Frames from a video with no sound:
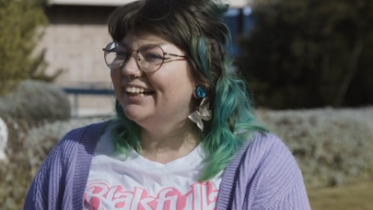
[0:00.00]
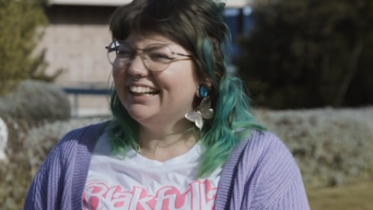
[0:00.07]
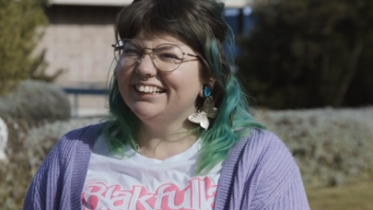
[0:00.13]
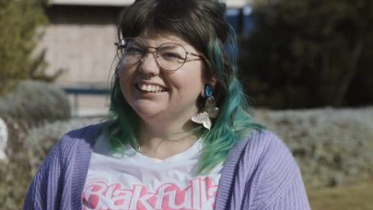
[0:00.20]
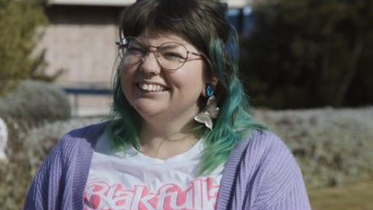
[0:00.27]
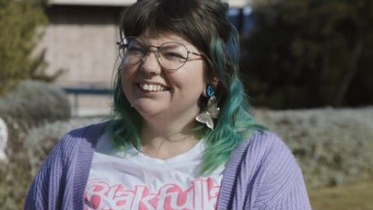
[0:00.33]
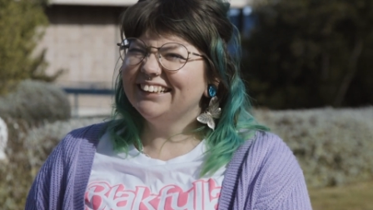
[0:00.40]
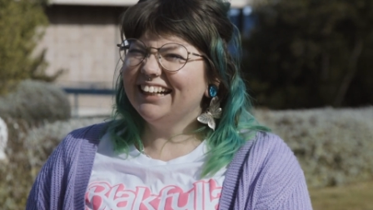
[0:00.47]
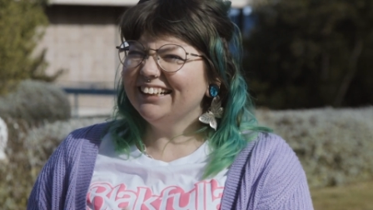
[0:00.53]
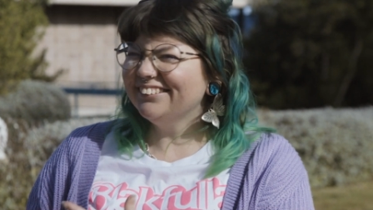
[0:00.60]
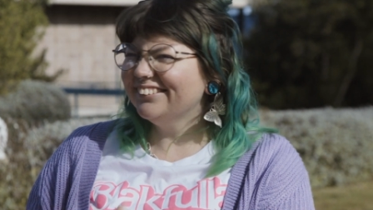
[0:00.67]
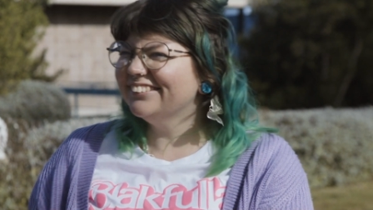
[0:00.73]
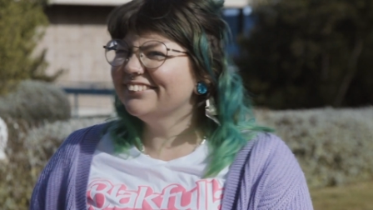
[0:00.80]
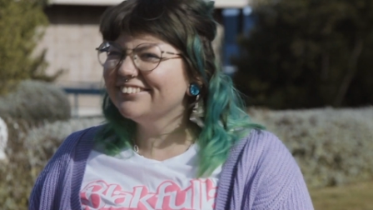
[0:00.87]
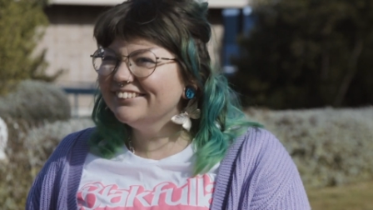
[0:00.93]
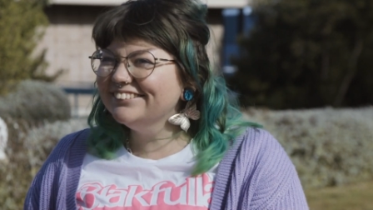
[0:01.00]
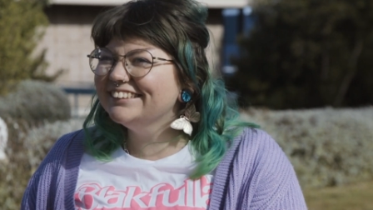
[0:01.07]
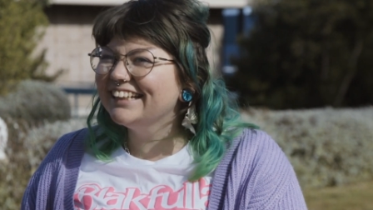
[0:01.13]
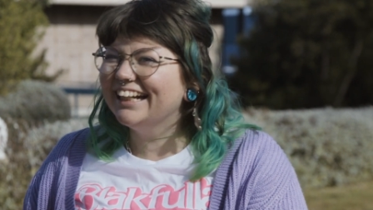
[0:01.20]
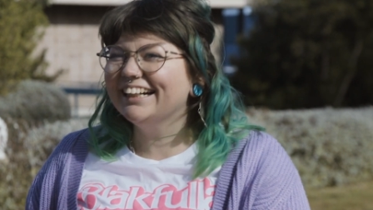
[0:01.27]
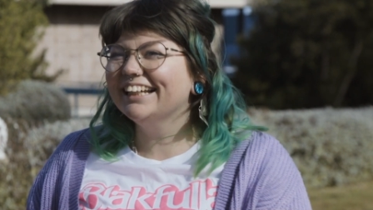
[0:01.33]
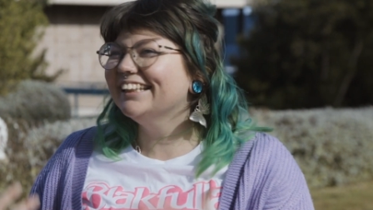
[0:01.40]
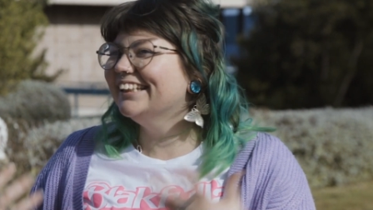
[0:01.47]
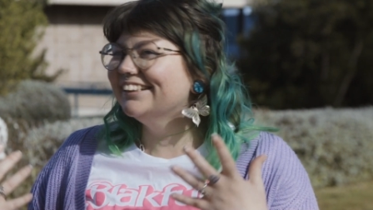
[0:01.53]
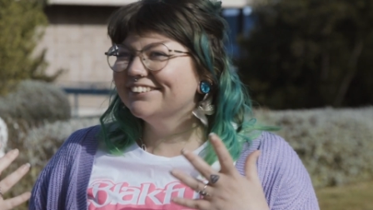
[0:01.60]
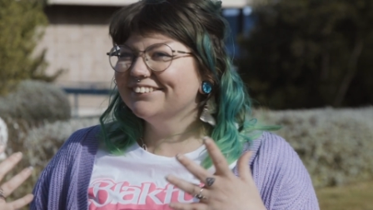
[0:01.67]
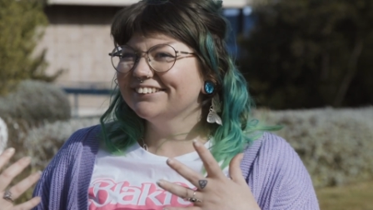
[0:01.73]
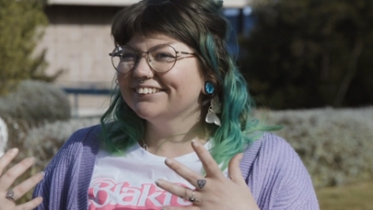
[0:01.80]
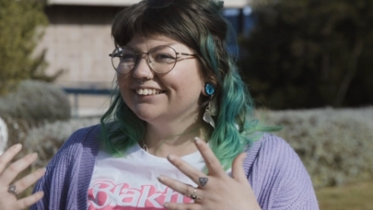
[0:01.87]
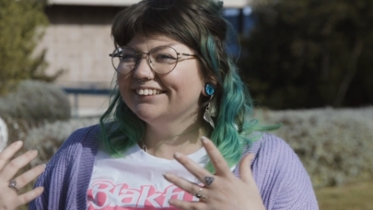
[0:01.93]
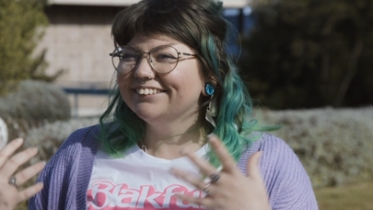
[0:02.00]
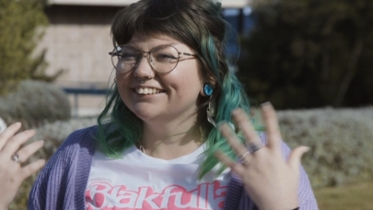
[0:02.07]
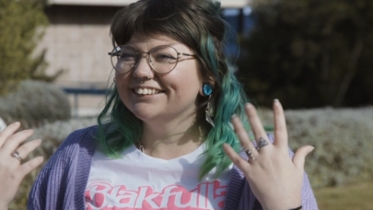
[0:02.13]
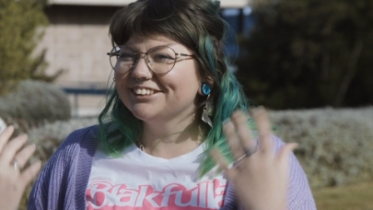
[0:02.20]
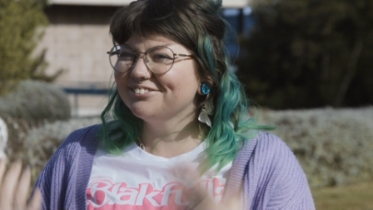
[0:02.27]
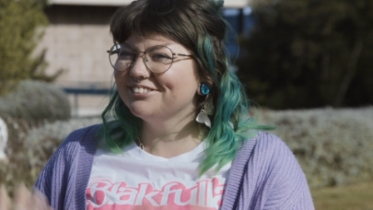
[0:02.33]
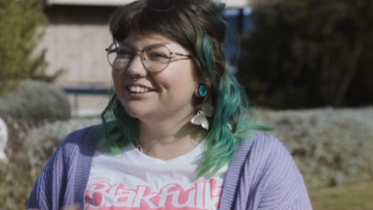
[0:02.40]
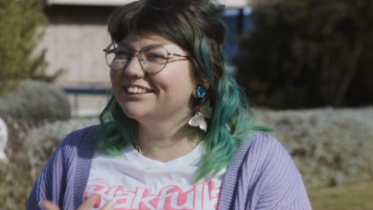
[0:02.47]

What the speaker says: and I don't agree with that. I think, there should be